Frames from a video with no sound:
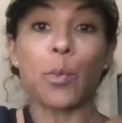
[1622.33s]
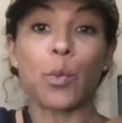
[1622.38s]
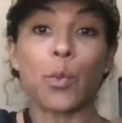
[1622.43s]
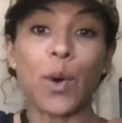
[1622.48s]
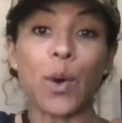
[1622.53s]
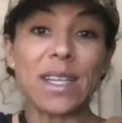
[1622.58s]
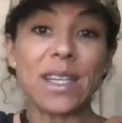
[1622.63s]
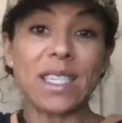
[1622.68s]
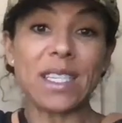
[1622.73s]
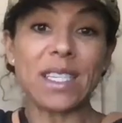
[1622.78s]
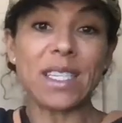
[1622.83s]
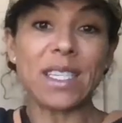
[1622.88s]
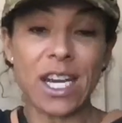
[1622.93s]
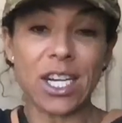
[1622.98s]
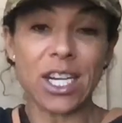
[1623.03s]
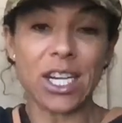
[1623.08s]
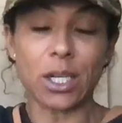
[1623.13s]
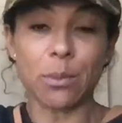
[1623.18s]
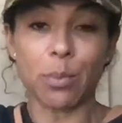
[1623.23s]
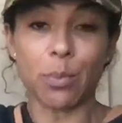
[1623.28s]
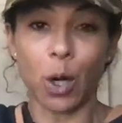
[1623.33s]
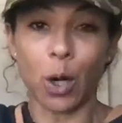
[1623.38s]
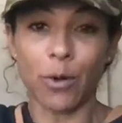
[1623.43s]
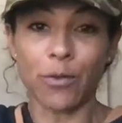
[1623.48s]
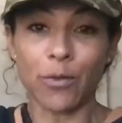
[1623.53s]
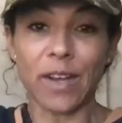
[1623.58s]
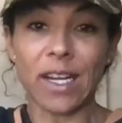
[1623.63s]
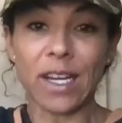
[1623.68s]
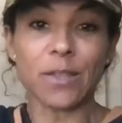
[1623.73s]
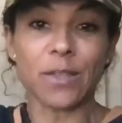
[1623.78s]
presentation
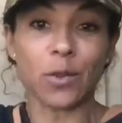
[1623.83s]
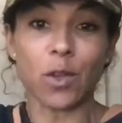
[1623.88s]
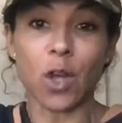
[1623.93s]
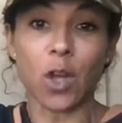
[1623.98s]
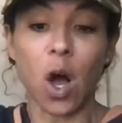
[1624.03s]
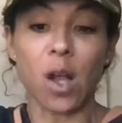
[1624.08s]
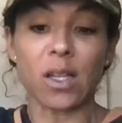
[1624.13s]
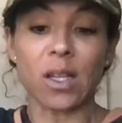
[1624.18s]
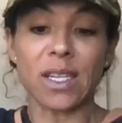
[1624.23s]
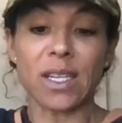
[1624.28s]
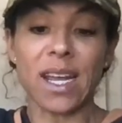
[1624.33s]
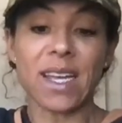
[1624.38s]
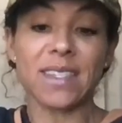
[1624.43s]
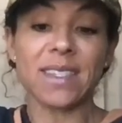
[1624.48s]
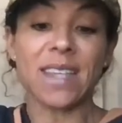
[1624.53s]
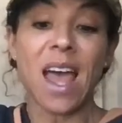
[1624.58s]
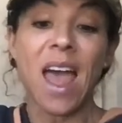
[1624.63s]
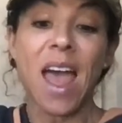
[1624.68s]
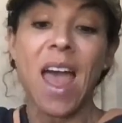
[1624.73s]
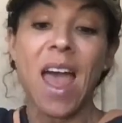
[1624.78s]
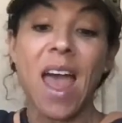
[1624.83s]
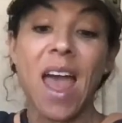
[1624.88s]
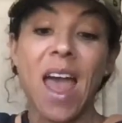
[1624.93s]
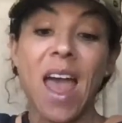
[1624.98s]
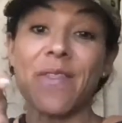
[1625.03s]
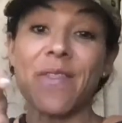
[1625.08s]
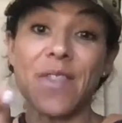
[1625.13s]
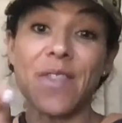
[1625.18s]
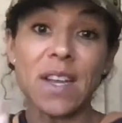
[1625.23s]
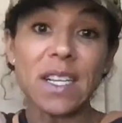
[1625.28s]
perfect for the holidays.
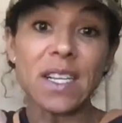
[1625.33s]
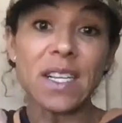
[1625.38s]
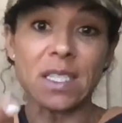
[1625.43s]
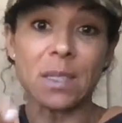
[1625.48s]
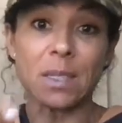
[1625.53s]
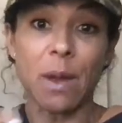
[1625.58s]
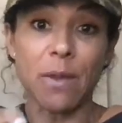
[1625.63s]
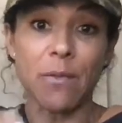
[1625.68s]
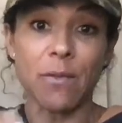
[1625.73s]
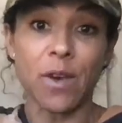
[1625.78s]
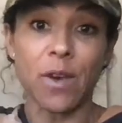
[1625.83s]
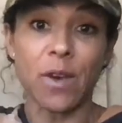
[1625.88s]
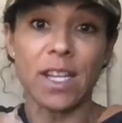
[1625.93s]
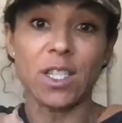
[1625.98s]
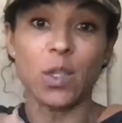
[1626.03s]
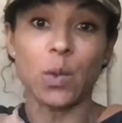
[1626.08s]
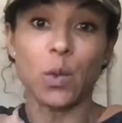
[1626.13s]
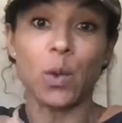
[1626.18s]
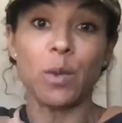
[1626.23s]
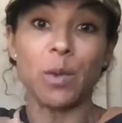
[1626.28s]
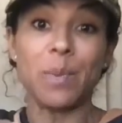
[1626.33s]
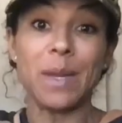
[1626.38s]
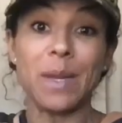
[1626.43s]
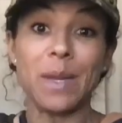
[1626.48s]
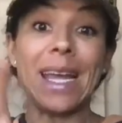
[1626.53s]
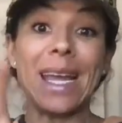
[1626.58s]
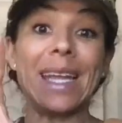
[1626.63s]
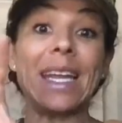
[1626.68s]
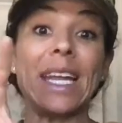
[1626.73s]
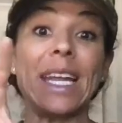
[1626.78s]
And this, my friends, would
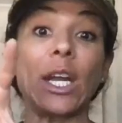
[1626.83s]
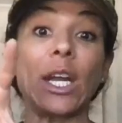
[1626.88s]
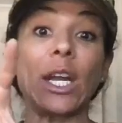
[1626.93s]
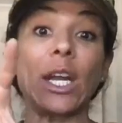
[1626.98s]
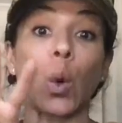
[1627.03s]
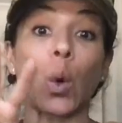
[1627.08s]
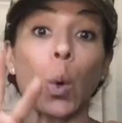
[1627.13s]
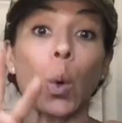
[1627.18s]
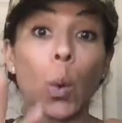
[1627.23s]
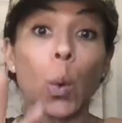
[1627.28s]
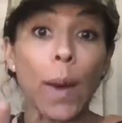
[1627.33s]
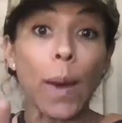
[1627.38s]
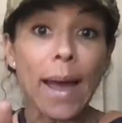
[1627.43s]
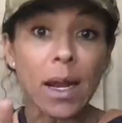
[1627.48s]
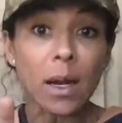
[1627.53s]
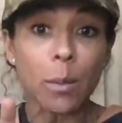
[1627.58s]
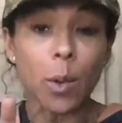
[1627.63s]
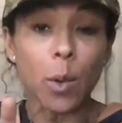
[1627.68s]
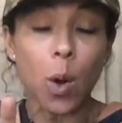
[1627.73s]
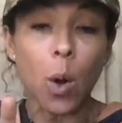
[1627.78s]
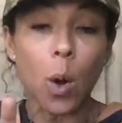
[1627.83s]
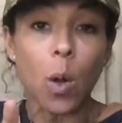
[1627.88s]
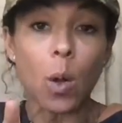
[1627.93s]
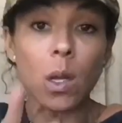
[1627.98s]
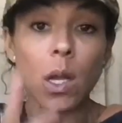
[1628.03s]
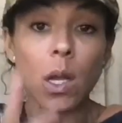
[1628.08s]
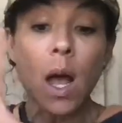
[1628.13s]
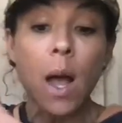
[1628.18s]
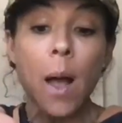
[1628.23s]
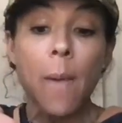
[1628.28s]
be an
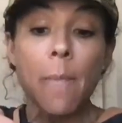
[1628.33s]
incredible